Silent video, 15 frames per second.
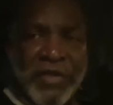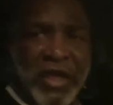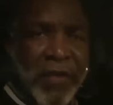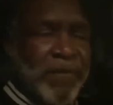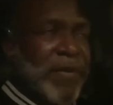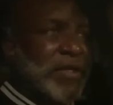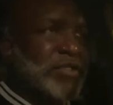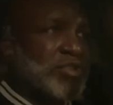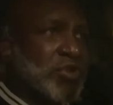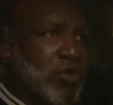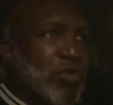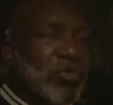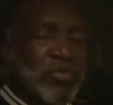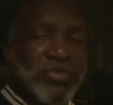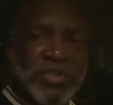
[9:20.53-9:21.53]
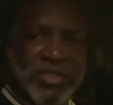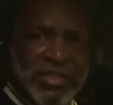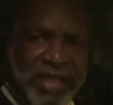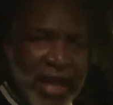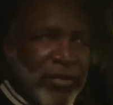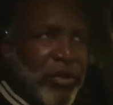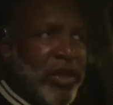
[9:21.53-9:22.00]
keeping schools
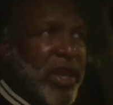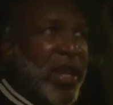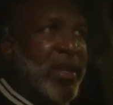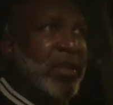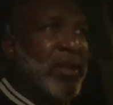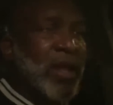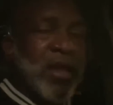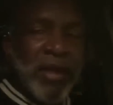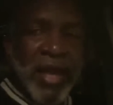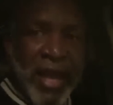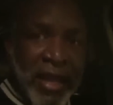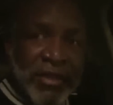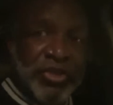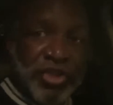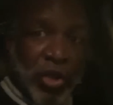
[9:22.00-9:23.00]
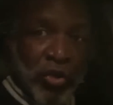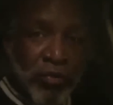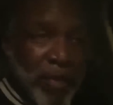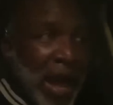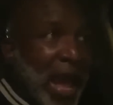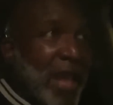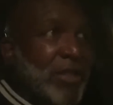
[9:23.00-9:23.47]
segregated, in Joe
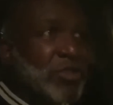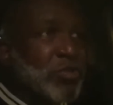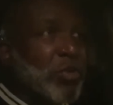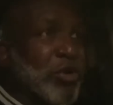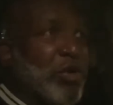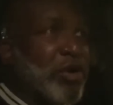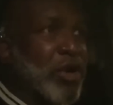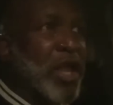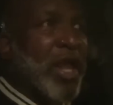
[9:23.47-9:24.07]
Biden's word,